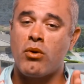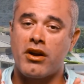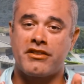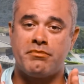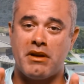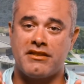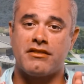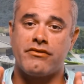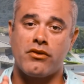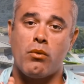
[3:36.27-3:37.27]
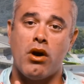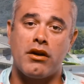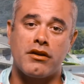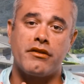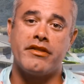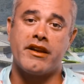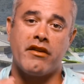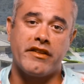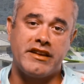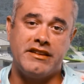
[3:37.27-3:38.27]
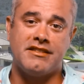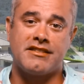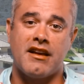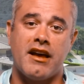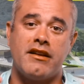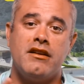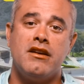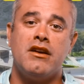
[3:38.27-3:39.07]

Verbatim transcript: more expensive for water than on the east side.